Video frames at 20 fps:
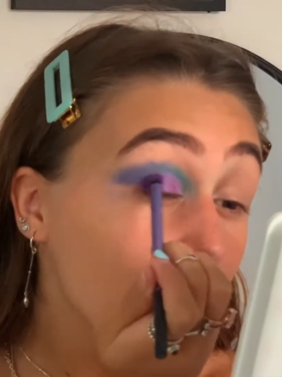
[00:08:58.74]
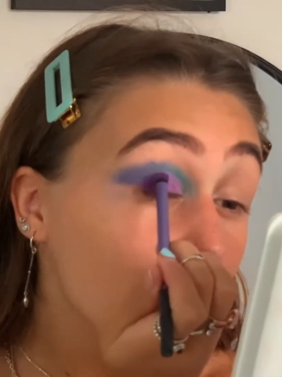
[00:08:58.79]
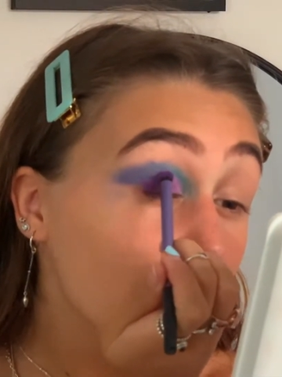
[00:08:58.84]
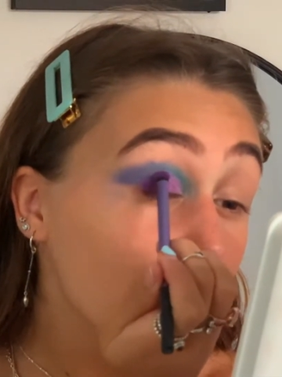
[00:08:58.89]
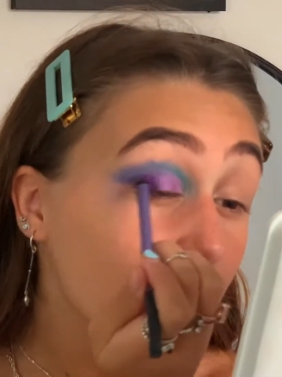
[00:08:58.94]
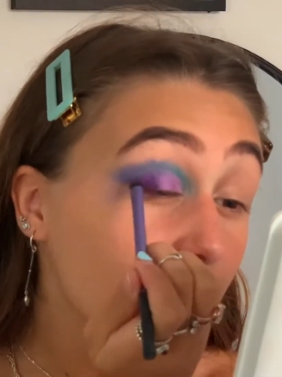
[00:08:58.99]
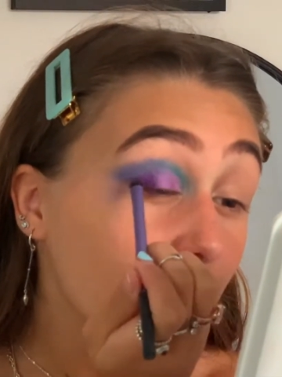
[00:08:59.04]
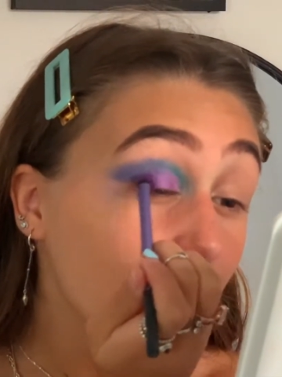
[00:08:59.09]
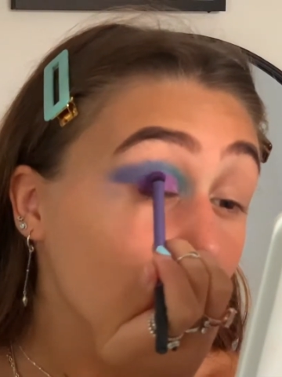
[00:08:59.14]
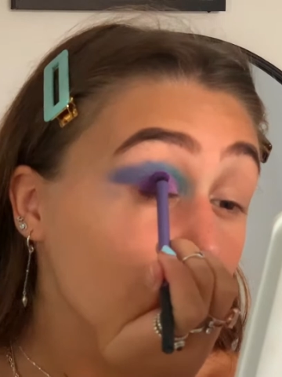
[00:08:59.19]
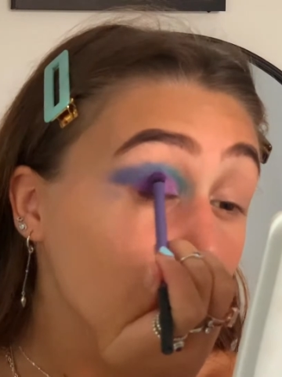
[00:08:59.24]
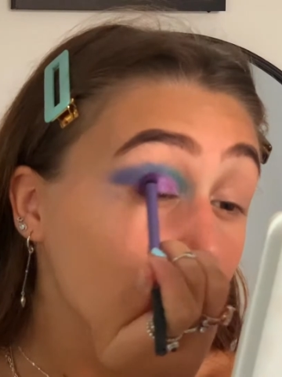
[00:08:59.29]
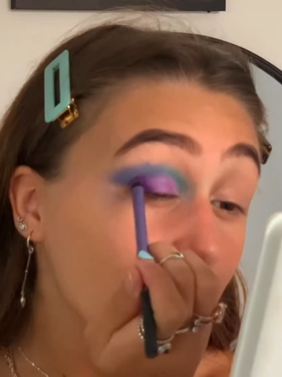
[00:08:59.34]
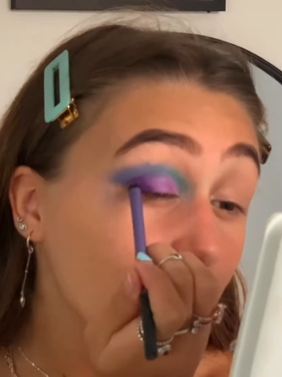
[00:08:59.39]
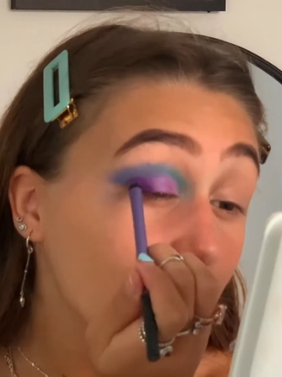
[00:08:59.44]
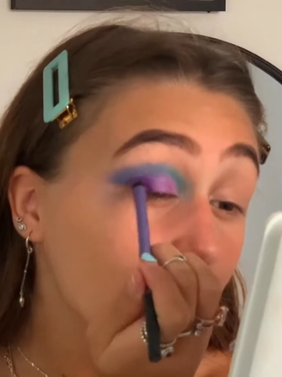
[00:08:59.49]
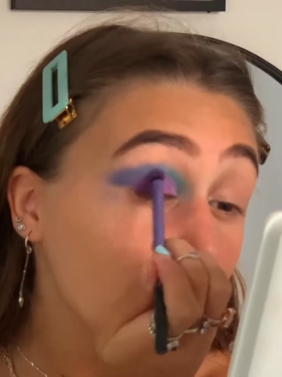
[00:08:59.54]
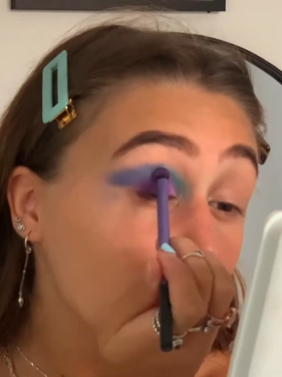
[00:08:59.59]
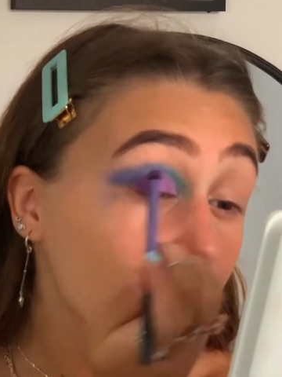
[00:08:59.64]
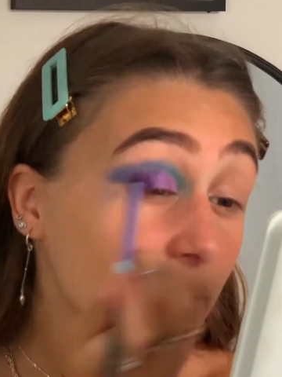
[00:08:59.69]
and I
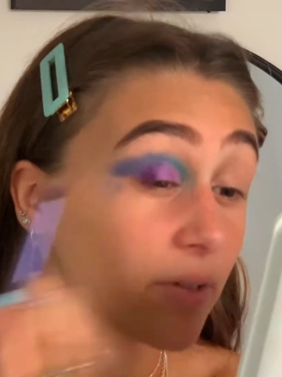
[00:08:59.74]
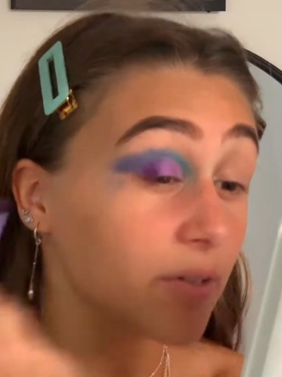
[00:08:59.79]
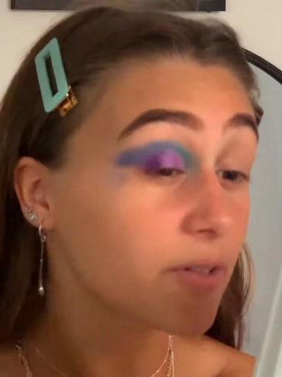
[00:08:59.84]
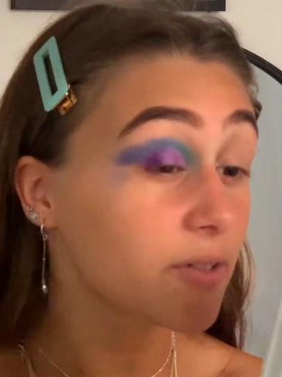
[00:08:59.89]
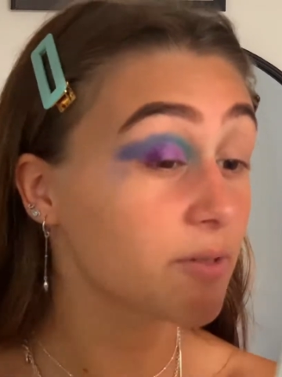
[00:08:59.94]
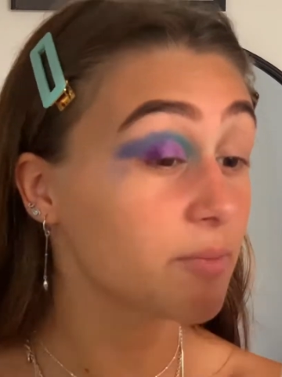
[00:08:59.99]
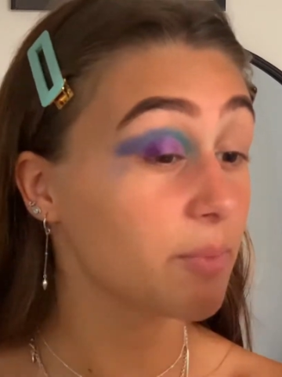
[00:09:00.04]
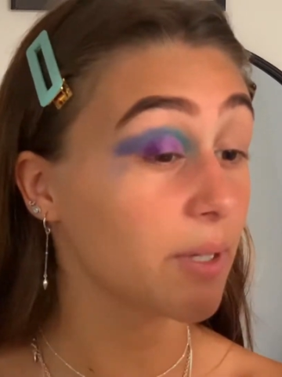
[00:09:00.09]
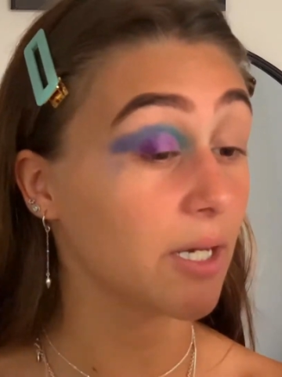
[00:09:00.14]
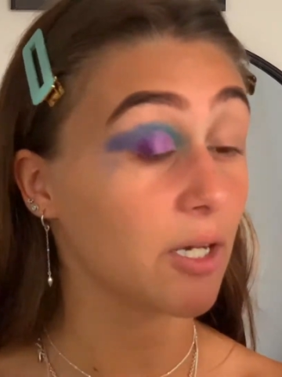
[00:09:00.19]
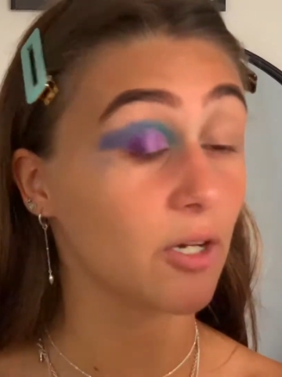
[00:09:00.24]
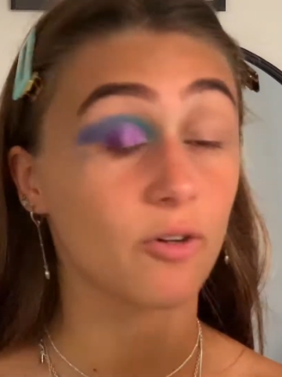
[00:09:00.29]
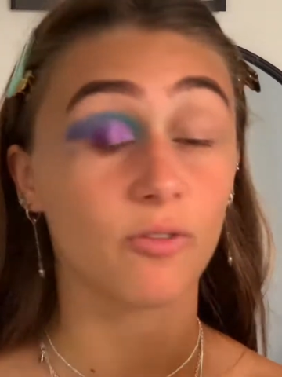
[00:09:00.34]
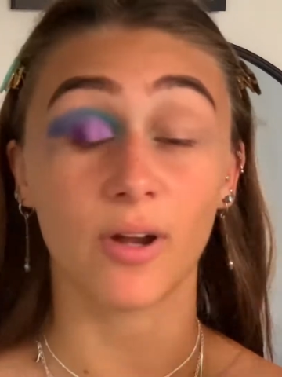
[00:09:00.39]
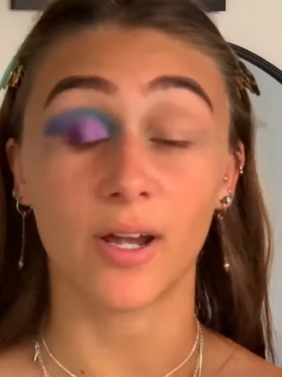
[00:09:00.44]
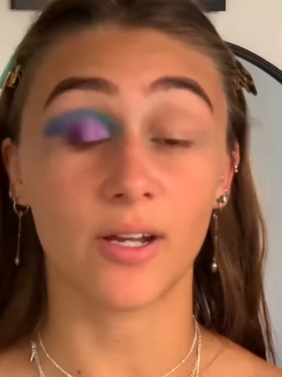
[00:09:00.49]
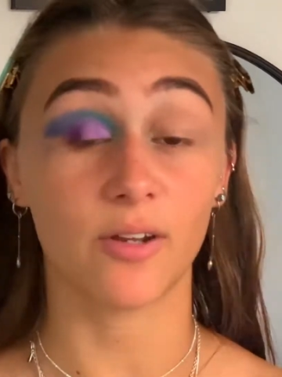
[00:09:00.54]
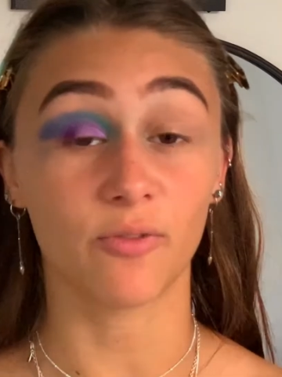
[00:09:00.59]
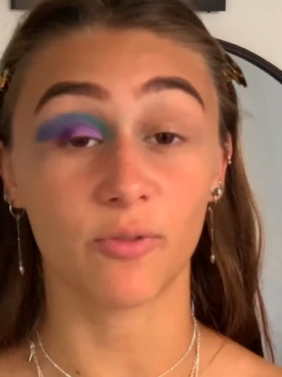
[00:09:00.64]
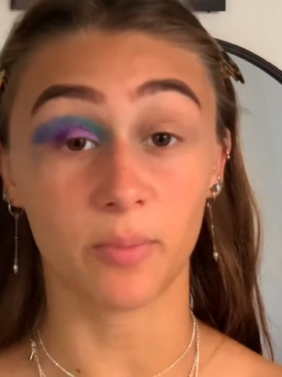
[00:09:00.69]
really miss being
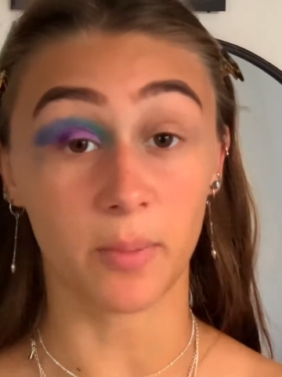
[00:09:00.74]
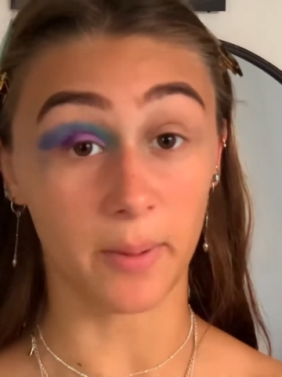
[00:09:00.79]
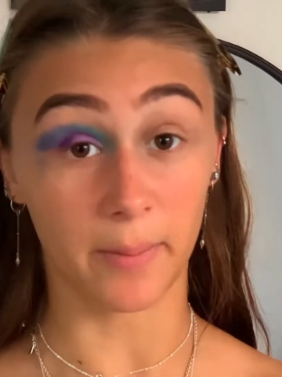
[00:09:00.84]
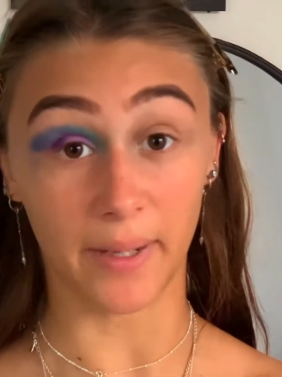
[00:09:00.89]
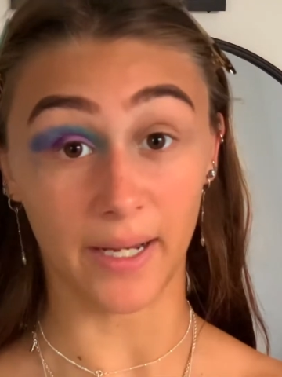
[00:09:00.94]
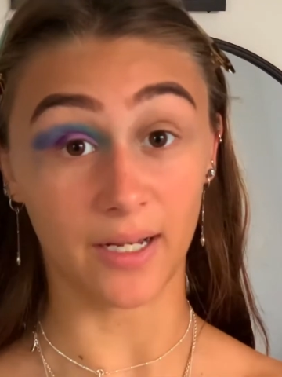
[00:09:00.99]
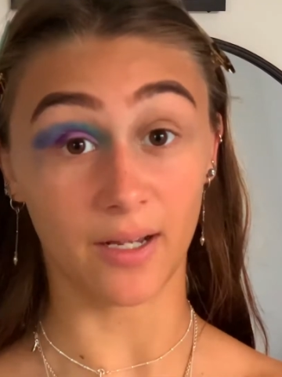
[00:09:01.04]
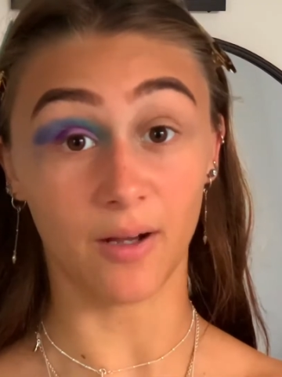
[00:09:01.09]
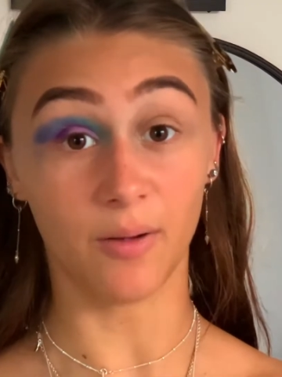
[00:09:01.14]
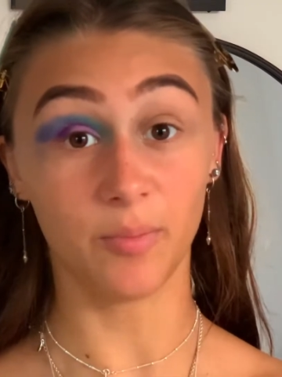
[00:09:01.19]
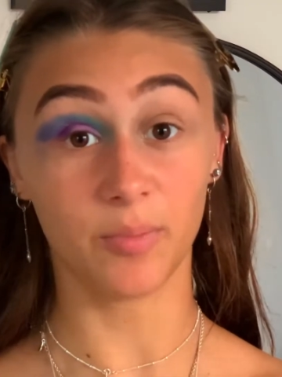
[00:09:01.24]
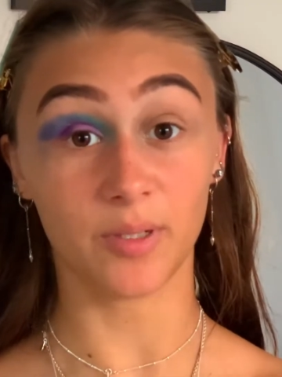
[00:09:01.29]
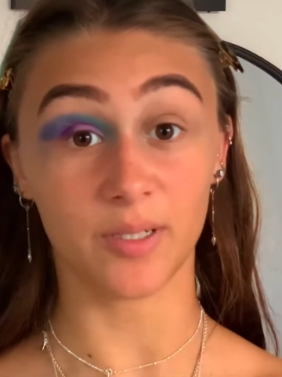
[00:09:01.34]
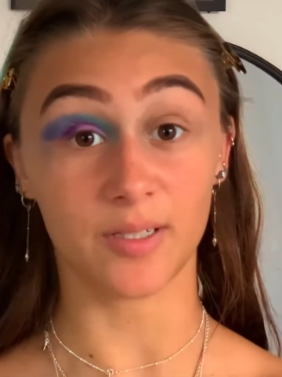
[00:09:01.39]
creative with my makeup.